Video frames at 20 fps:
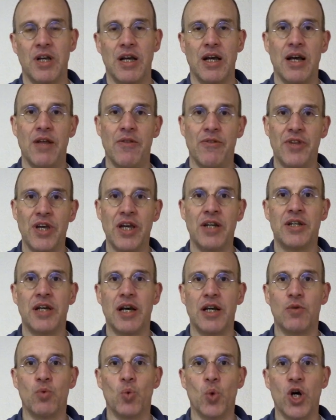and that
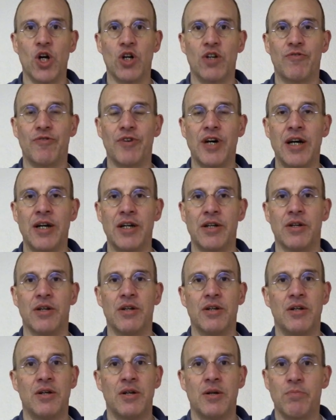had worked fine,
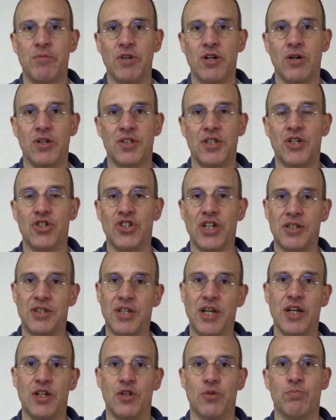because I
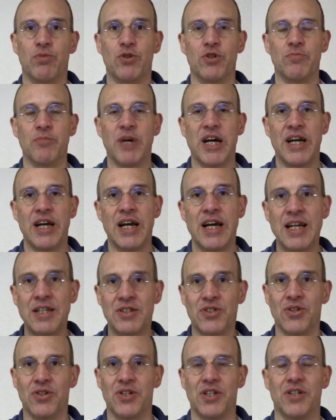just had to put my
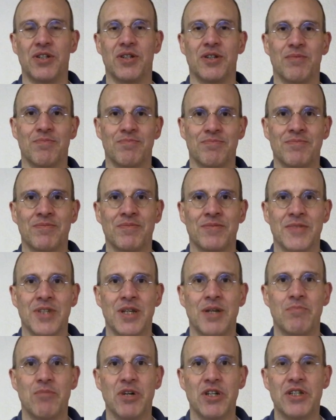hands on it.
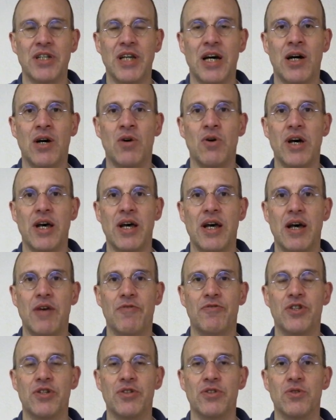But now I
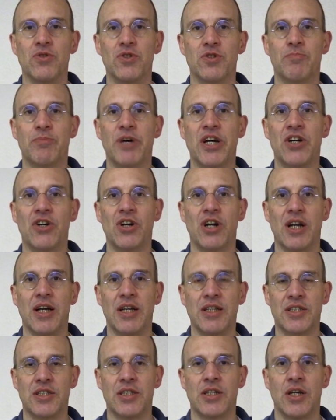have to use
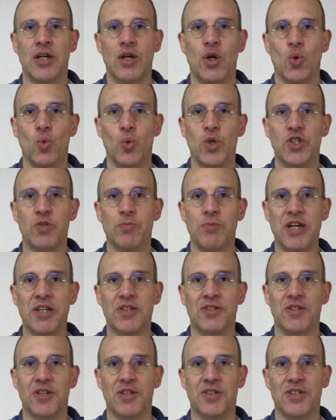parallettes, which makes the